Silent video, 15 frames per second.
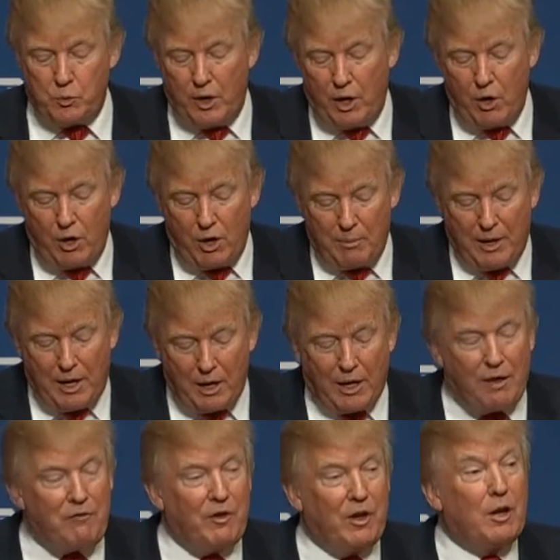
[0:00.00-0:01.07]
When I heard about
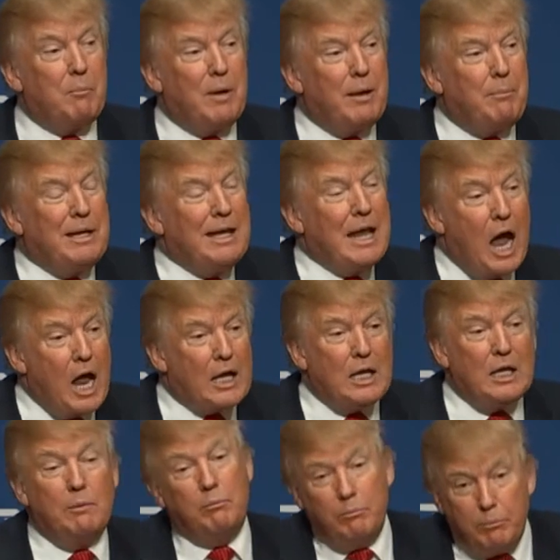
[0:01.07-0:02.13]
it, I figured maybe not,
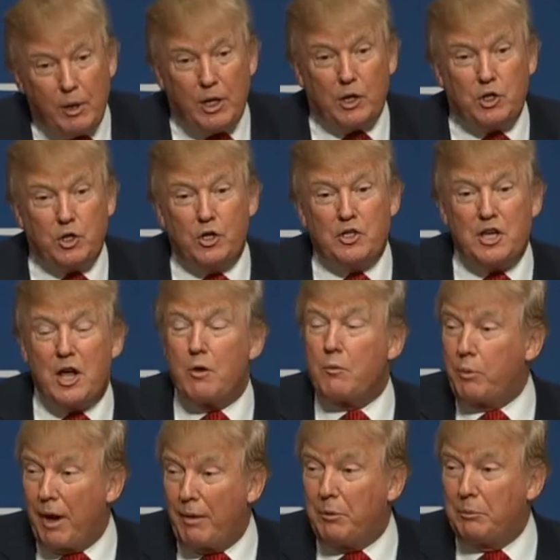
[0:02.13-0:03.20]
but it turns
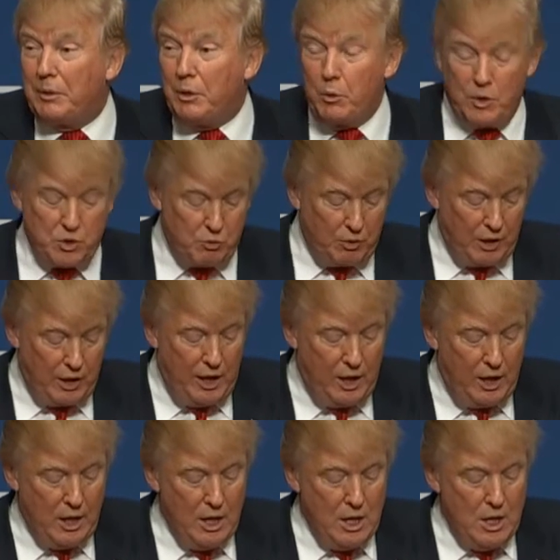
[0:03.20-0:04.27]
out probably was
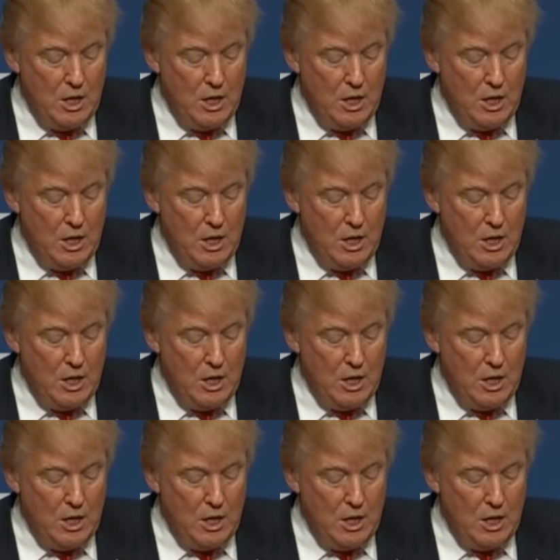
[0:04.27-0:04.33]
related.